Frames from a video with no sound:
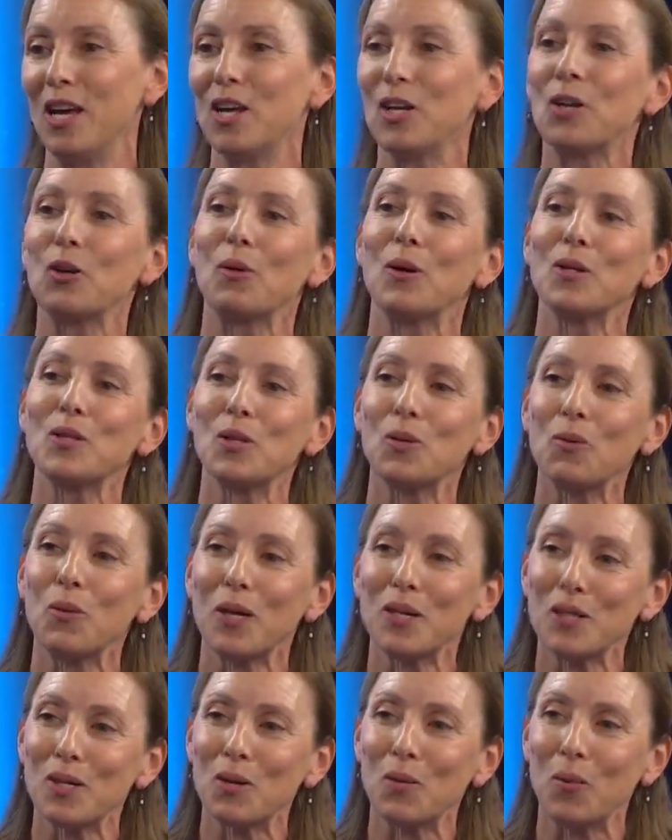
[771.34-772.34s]
You're also
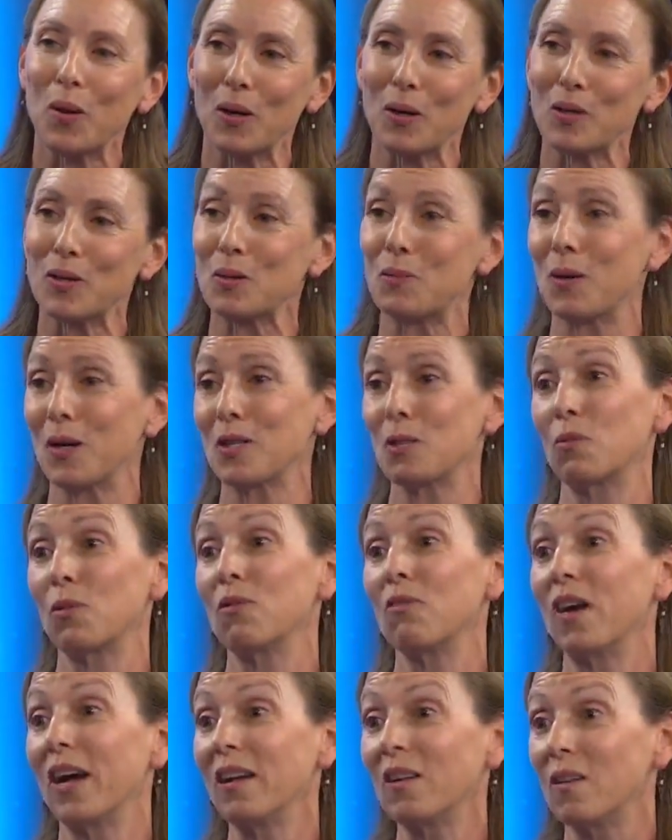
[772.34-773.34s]
raising awareness amongst
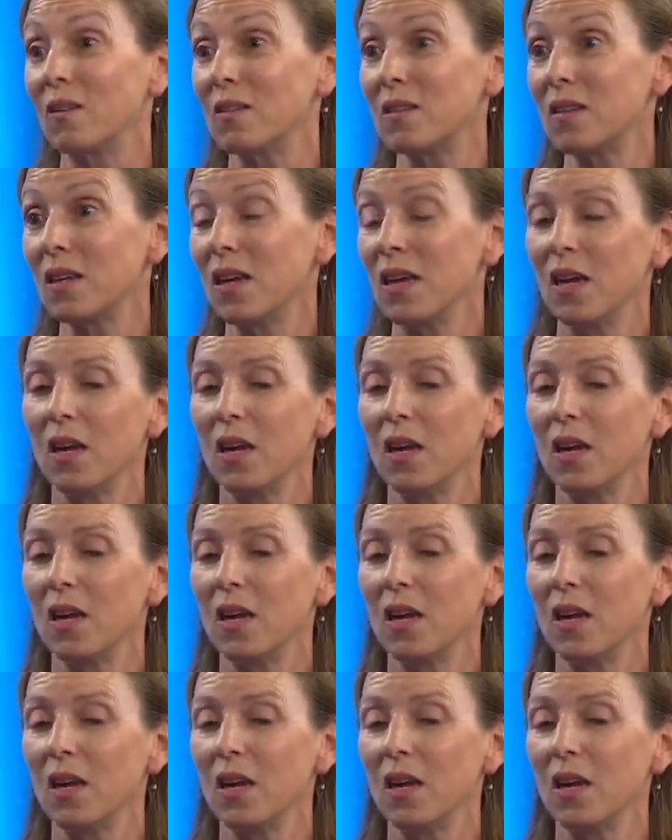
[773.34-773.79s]
providers.